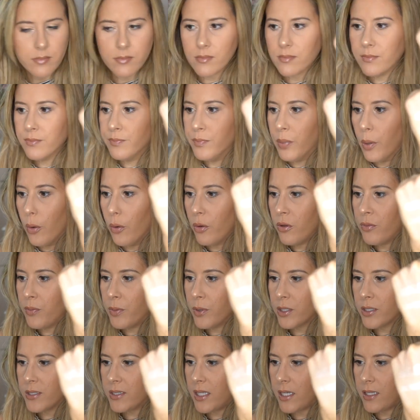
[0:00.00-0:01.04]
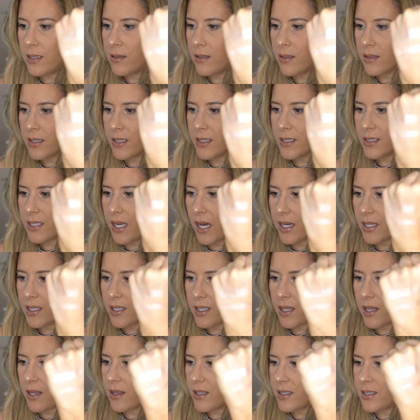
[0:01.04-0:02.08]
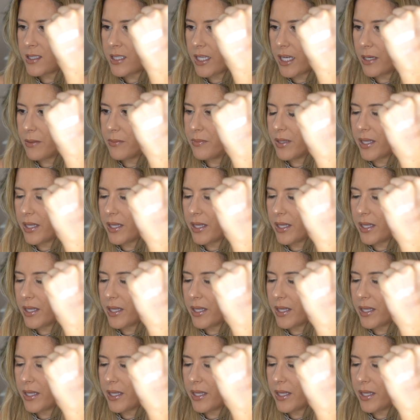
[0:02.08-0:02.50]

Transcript: both because they look exactly the same,